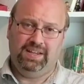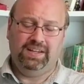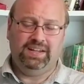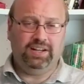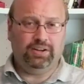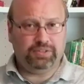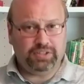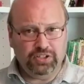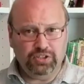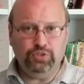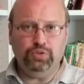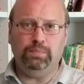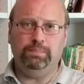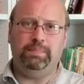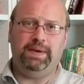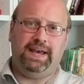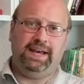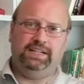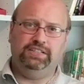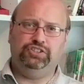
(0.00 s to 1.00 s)
Now, can you
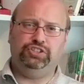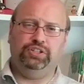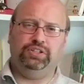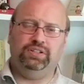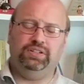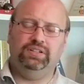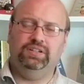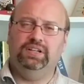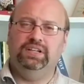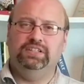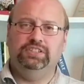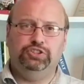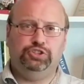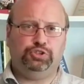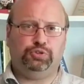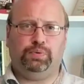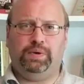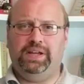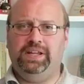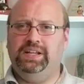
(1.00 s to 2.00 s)
imagine
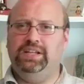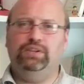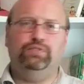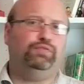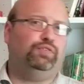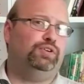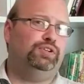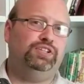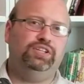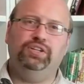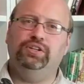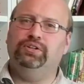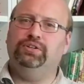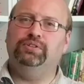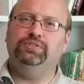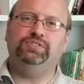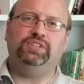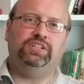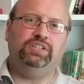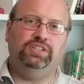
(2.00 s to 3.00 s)
training for
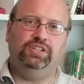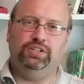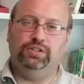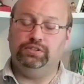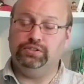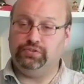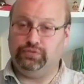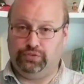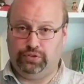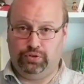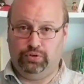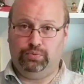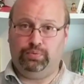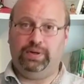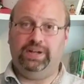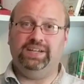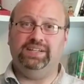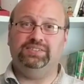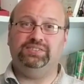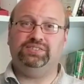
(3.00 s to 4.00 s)
years and years for a
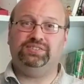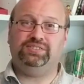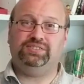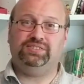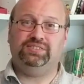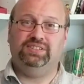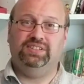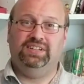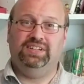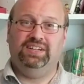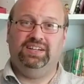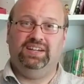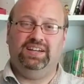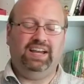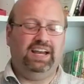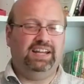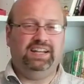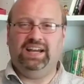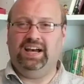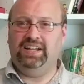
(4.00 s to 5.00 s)
race
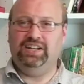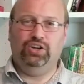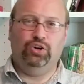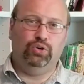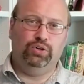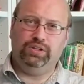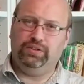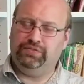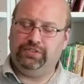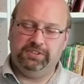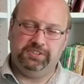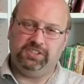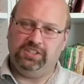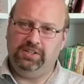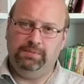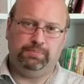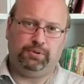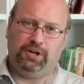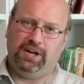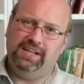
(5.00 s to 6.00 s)
and not knowing if there's
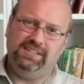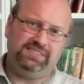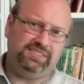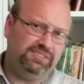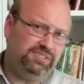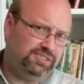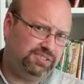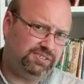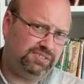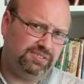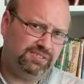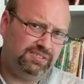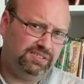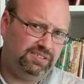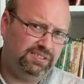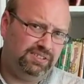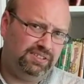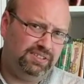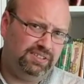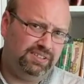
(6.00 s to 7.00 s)
any prizes?
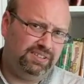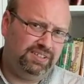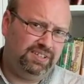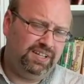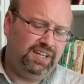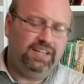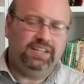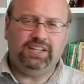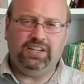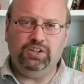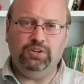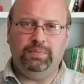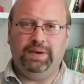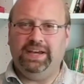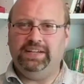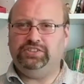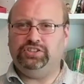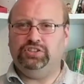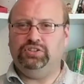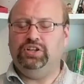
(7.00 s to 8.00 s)
Can you
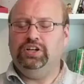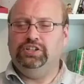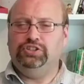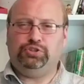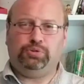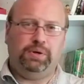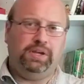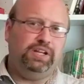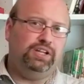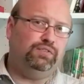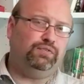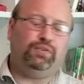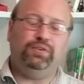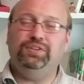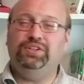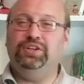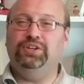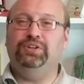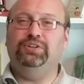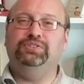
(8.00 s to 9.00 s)
imagine training for
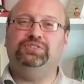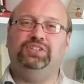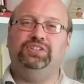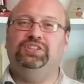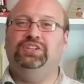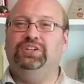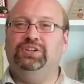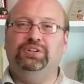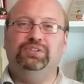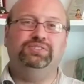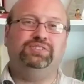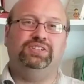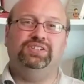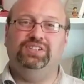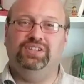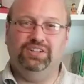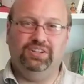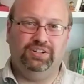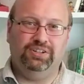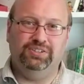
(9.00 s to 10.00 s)
years and years and
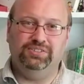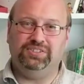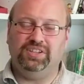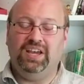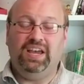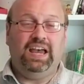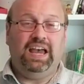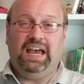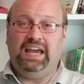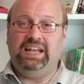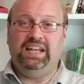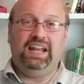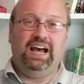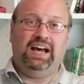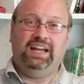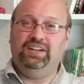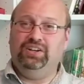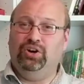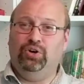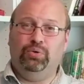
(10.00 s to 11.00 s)
years and
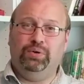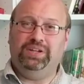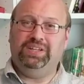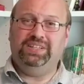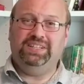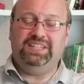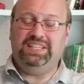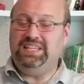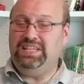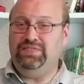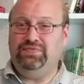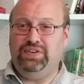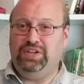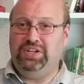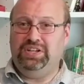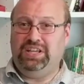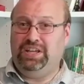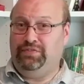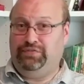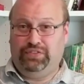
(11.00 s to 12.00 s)
not knowing
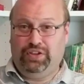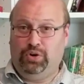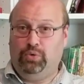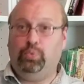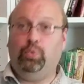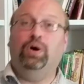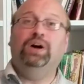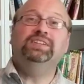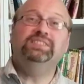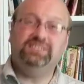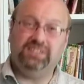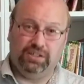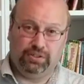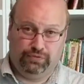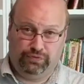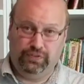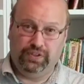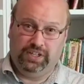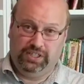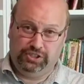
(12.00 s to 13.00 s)
even if there was a
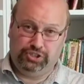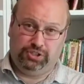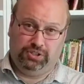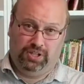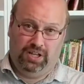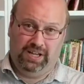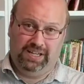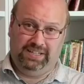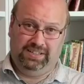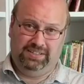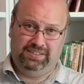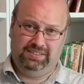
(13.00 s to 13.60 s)
finish line?